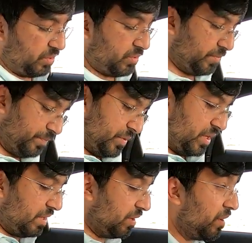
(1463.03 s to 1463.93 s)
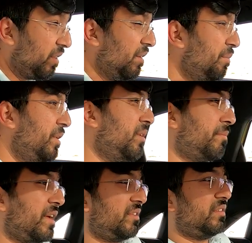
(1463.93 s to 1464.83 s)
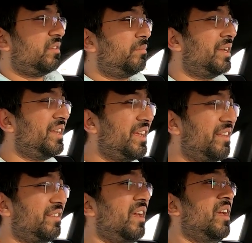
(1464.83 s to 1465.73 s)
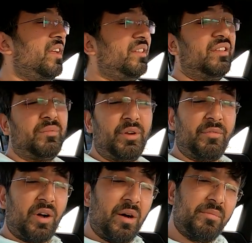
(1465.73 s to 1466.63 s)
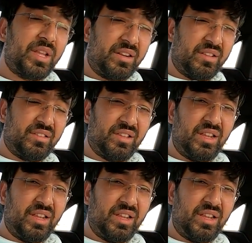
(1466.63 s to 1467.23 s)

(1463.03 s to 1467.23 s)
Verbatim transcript: to hinder the middle passenger. But yes, there's a bit of a hum that is